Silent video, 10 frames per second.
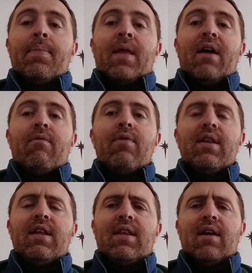I
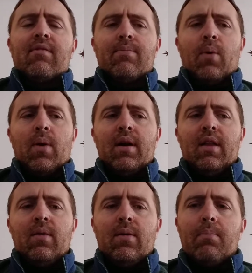really think it's important to
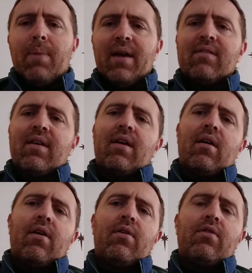do the basic
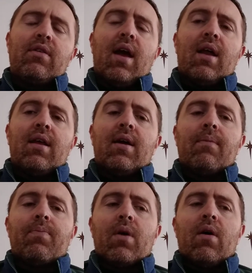understanding
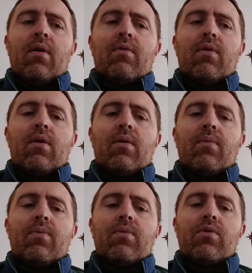of
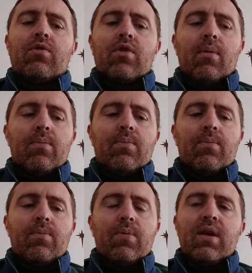some
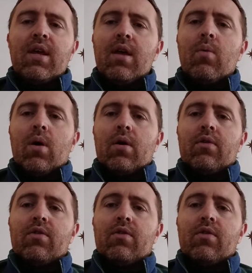key words: